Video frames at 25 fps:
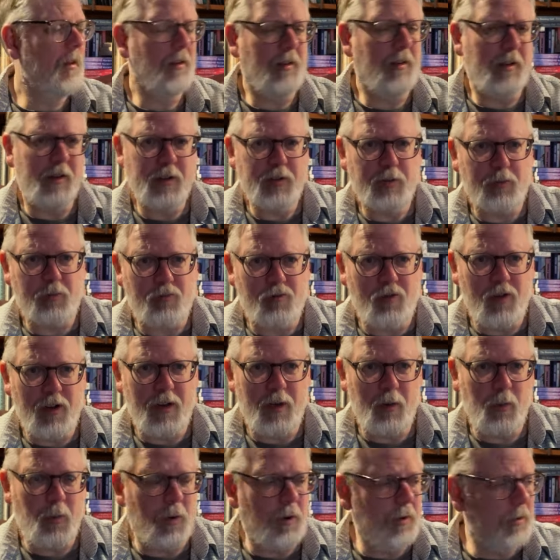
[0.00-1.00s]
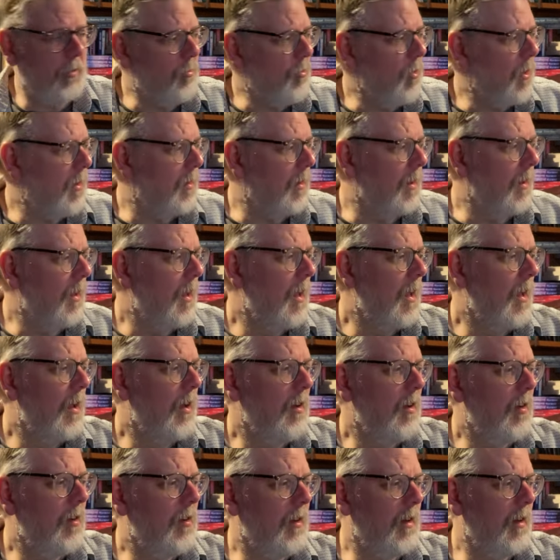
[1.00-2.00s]
She's really worth reading.
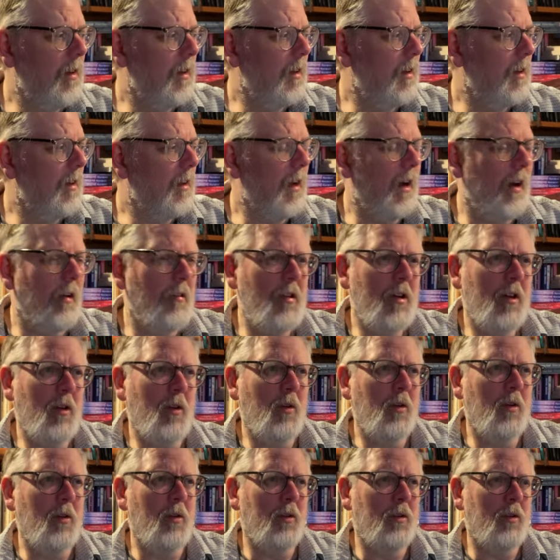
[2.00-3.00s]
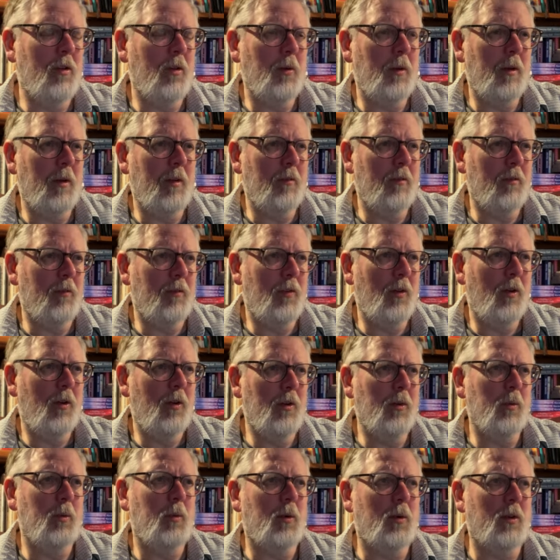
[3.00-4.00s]
She carried on doing
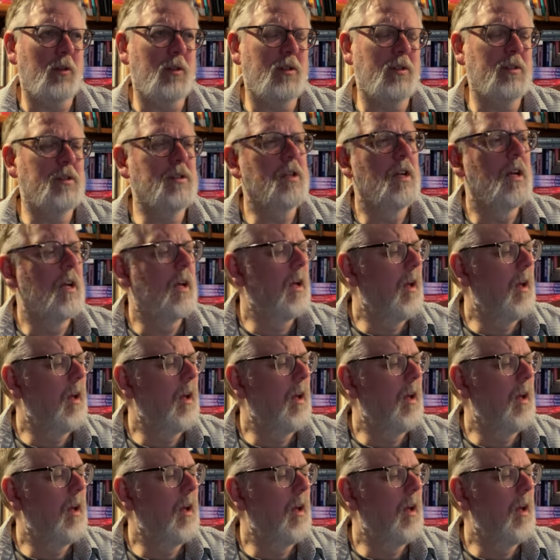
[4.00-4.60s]
further ones